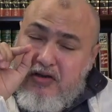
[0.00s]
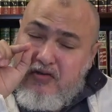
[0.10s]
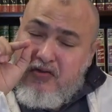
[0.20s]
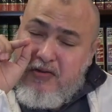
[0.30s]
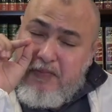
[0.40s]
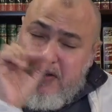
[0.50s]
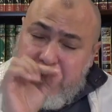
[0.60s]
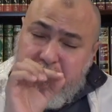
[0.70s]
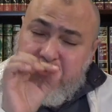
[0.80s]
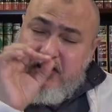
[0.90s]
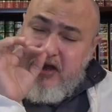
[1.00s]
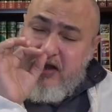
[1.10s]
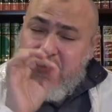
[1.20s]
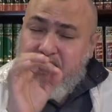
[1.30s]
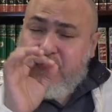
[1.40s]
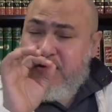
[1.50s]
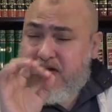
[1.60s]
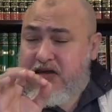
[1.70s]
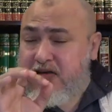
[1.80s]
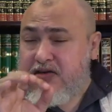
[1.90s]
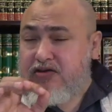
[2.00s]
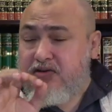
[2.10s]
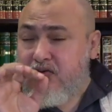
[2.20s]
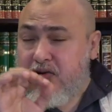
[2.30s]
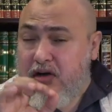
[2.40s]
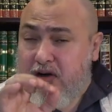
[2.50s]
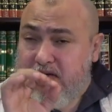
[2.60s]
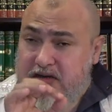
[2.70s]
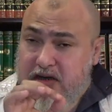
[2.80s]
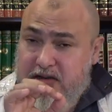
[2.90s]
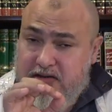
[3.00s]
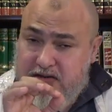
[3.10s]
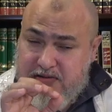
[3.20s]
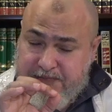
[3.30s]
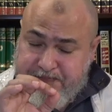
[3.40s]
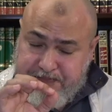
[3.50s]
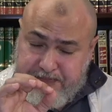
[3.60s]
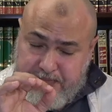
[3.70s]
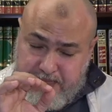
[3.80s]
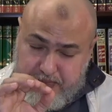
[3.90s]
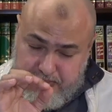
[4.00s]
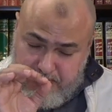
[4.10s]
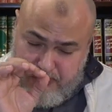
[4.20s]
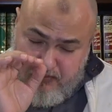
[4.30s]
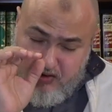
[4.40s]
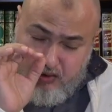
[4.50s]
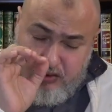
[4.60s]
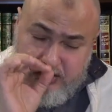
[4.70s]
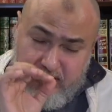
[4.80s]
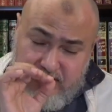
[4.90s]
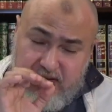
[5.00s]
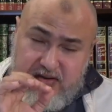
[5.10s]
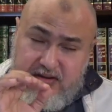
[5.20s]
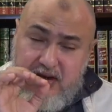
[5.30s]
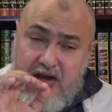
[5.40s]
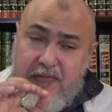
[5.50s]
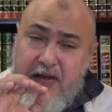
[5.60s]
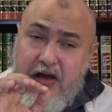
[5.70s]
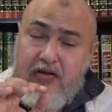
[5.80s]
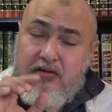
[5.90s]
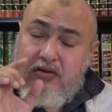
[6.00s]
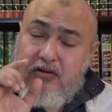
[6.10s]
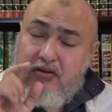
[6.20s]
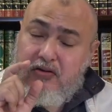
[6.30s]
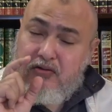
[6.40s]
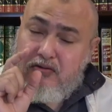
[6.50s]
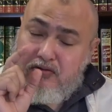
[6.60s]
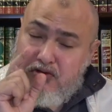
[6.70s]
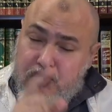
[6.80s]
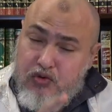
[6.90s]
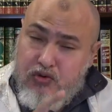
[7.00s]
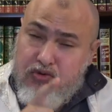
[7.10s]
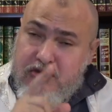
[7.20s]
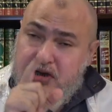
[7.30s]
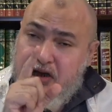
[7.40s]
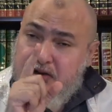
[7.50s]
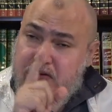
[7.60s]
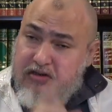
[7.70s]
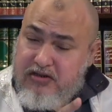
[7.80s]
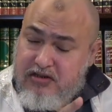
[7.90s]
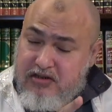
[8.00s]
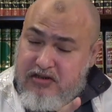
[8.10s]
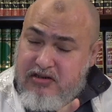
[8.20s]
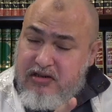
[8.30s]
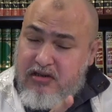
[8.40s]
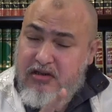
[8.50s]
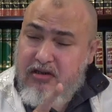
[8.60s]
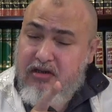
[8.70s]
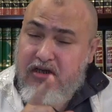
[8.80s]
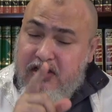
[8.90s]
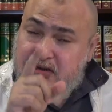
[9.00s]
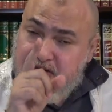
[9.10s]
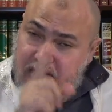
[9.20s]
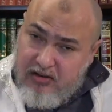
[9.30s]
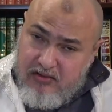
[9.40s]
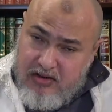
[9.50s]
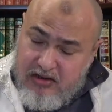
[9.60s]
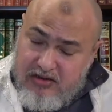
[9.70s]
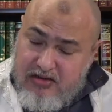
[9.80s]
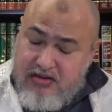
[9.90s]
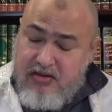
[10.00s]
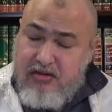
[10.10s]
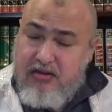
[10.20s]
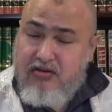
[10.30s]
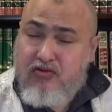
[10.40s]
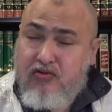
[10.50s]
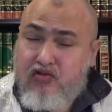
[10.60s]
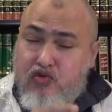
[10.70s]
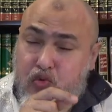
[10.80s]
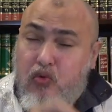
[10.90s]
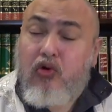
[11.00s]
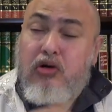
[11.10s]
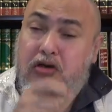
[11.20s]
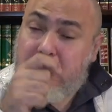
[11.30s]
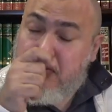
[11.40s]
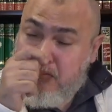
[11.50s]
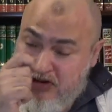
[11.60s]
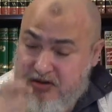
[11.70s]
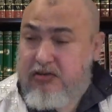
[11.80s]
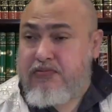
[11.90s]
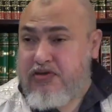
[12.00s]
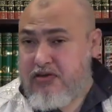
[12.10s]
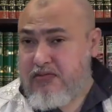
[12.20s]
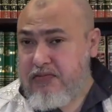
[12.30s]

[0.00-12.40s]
remember that everything that the Quran says or tells us about Jews and Christians, it tells us to warn Muslims.